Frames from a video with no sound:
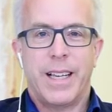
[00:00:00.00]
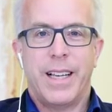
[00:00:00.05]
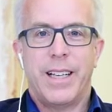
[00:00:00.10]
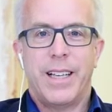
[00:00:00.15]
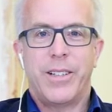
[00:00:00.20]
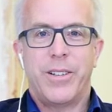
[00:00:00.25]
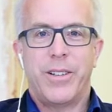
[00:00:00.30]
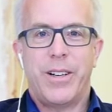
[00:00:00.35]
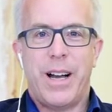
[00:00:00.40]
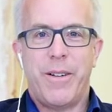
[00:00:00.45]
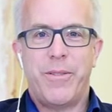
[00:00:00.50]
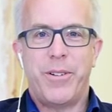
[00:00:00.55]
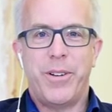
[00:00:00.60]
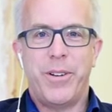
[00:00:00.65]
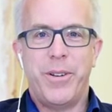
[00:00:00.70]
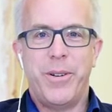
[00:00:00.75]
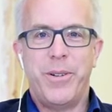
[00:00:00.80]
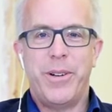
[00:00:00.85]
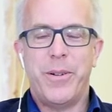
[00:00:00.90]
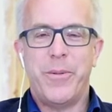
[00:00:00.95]
Good
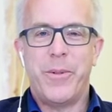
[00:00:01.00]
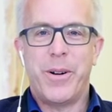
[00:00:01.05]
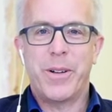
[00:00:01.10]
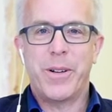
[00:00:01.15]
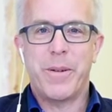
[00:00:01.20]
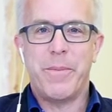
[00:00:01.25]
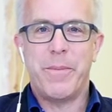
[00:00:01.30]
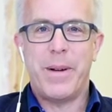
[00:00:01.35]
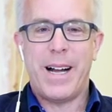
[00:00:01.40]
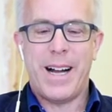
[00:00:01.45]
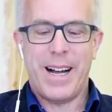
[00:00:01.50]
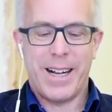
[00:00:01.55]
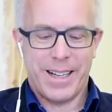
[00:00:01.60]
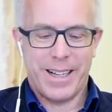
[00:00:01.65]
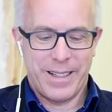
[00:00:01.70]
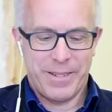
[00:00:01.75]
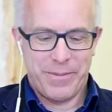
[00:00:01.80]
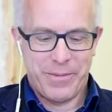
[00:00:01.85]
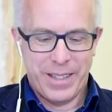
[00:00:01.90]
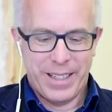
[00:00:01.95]
afternoon and welcome back.
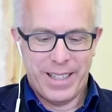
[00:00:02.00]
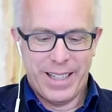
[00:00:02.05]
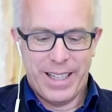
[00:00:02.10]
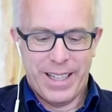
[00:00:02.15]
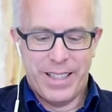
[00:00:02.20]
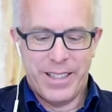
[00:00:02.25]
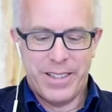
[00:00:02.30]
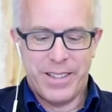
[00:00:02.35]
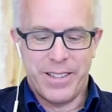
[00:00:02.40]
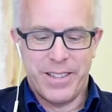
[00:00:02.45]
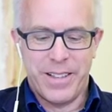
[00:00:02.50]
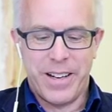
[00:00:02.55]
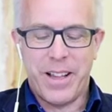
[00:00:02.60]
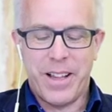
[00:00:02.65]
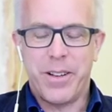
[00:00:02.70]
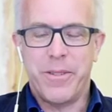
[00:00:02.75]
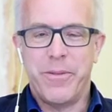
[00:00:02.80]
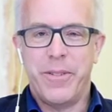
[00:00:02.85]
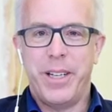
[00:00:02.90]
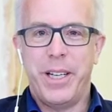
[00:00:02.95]
This is
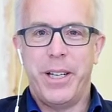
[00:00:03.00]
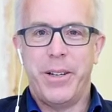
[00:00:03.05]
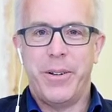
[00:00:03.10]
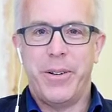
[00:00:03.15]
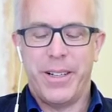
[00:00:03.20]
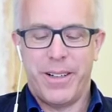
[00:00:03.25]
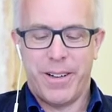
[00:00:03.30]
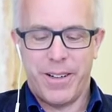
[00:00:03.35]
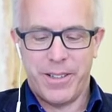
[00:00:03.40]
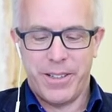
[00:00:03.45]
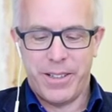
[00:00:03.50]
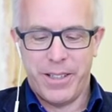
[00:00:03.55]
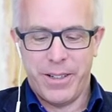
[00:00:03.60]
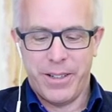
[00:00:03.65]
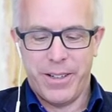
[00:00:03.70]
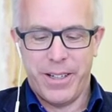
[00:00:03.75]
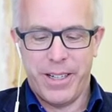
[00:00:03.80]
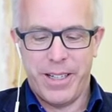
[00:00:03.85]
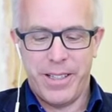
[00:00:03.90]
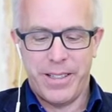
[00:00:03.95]
another video in our
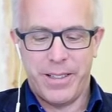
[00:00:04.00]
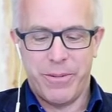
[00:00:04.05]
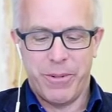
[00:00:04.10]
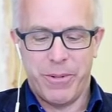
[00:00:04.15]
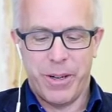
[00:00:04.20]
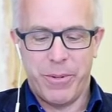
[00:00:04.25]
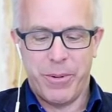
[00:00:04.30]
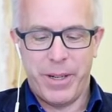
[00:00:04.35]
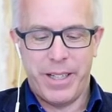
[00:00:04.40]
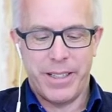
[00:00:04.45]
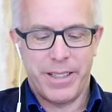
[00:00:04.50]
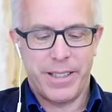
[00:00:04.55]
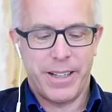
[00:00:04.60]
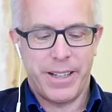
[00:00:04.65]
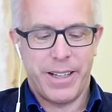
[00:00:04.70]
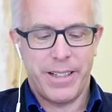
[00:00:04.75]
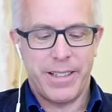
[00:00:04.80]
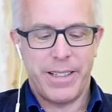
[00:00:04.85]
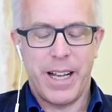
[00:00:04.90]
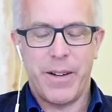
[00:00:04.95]
series where we
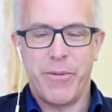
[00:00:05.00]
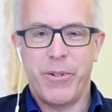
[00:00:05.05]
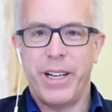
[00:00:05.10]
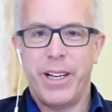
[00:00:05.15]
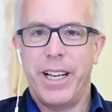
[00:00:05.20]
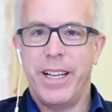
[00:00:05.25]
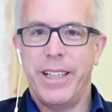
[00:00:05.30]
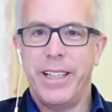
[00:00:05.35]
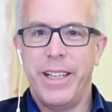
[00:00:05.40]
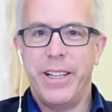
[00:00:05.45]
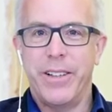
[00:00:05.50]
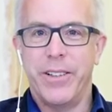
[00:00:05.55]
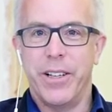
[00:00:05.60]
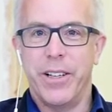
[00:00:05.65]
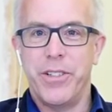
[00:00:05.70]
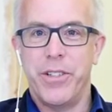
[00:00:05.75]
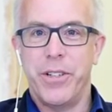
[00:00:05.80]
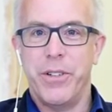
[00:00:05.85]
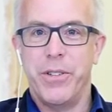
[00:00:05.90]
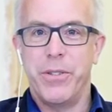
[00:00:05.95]
discuss everyday legal
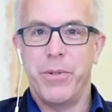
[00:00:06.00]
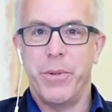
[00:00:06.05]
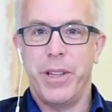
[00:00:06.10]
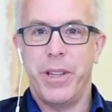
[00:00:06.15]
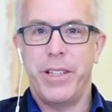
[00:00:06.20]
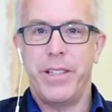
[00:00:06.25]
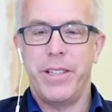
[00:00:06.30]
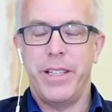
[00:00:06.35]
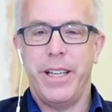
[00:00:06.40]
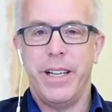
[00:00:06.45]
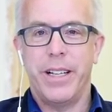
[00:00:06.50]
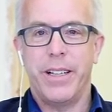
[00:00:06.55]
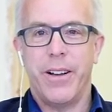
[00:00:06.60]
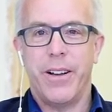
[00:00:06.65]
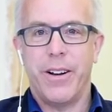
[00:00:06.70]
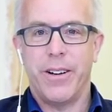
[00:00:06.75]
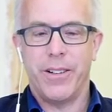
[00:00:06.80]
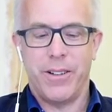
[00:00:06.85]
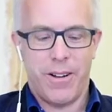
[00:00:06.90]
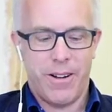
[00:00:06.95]
issues with TLR
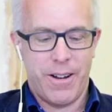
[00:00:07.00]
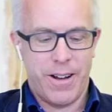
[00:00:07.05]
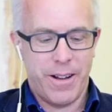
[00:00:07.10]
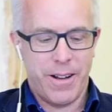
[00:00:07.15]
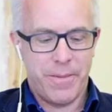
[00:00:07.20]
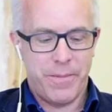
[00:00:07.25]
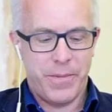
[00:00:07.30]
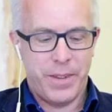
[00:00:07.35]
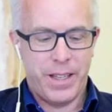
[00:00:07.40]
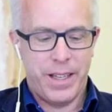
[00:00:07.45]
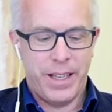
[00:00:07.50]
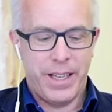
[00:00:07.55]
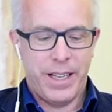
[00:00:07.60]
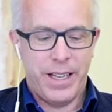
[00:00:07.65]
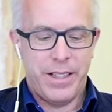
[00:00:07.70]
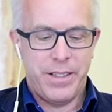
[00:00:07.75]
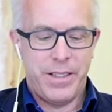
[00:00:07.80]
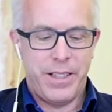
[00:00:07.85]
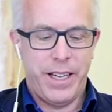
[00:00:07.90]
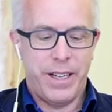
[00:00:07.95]
Law.
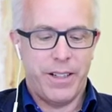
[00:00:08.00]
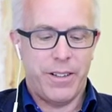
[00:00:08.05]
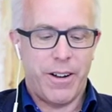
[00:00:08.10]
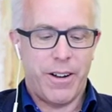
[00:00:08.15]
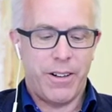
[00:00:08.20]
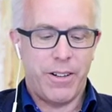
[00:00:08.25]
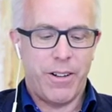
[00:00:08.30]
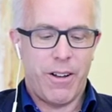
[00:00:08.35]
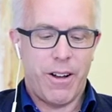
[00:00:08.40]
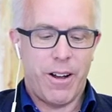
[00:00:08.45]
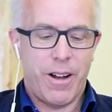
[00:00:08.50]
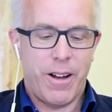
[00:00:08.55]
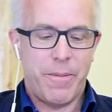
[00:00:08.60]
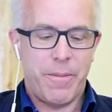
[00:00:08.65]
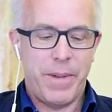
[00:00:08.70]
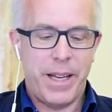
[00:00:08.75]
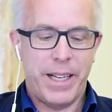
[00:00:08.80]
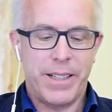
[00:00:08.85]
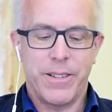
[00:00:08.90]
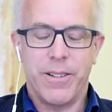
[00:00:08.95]
TLR Law
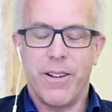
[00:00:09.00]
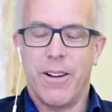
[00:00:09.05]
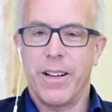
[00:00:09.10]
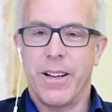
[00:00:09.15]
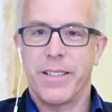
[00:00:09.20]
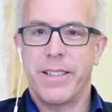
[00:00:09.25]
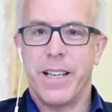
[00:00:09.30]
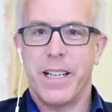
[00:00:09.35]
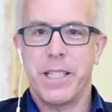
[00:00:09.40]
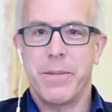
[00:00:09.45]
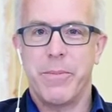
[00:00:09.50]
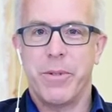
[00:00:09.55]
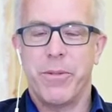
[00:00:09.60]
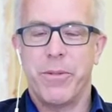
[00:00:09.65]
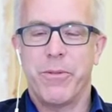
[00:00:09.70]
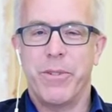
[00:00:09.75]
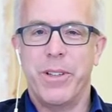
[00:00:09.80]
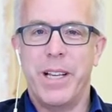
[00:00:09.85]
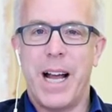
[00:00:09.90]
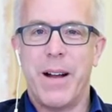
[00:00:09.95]
makes law accessible
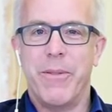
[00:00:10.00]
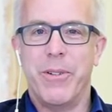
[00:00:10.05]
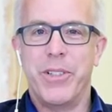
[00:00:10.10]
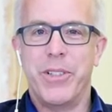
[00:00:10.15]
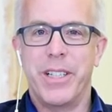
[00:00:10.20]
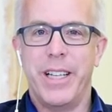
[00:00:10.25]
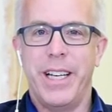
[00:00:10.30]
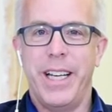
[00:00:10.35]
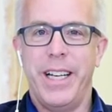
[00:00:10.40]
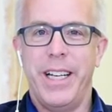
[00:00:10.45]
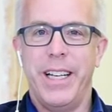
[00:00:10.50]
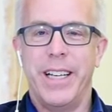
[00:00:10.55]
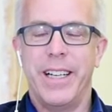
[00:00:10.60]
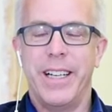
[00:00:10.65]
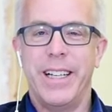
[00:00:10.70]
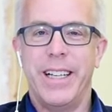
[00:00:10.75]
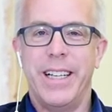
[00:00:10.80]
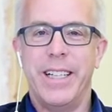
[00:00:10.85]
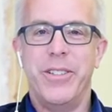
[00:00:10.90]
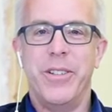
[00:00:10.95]
for the average Canadian.
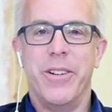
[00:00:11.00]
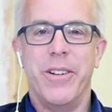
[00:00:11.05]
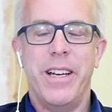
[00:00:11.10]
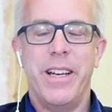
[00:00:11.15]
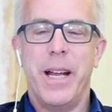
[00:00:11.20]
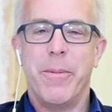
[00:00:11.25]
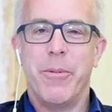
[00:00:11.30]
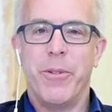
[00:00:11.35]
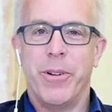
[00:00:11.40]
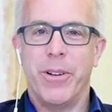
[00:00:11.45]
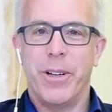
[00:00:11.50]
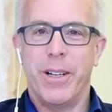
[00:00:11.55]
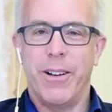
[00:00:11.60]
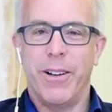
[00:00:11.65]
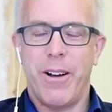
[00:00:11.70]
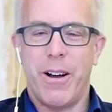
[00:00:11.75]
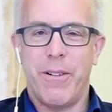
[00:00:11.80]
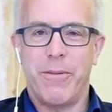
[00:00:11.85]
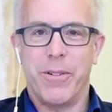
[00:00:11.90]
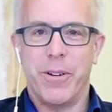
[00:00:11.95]
It's your neighborhood
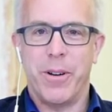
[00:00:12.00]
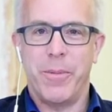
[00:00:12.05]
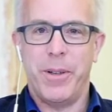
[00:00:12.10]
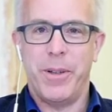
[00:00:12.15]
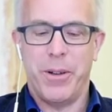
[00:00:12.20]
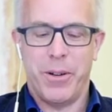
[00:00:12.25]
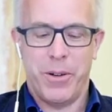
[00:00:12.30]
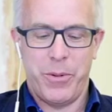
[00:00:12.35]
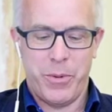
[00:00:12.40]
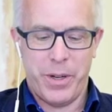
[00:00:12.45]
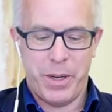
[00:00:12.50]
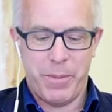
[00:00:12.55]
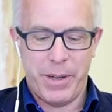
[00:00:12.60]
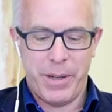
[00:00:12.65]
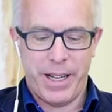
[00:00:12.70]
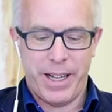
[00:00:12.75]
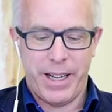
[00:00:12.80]
law firm here in Winnipeg,